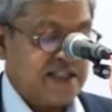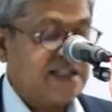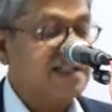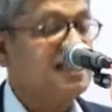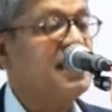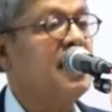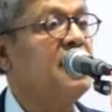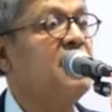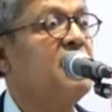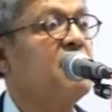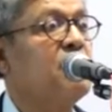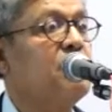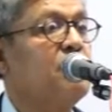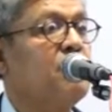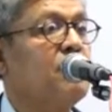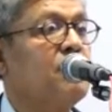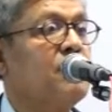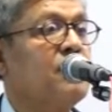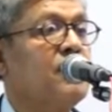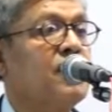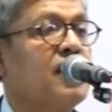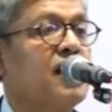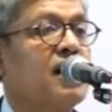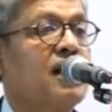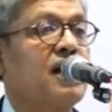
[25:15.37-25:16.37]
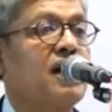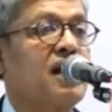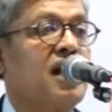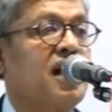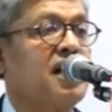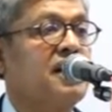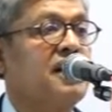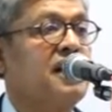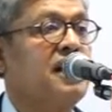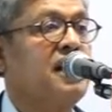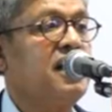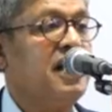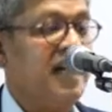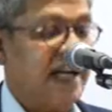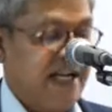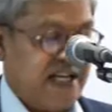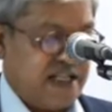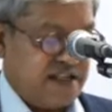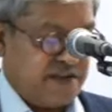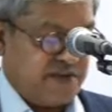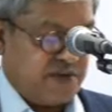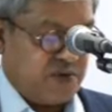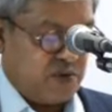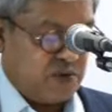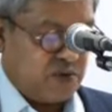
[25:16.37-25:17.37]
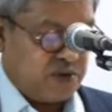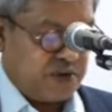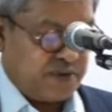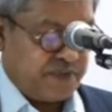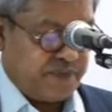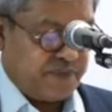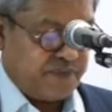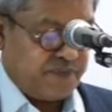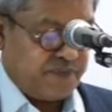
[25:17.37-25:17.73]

seldom granted interviews.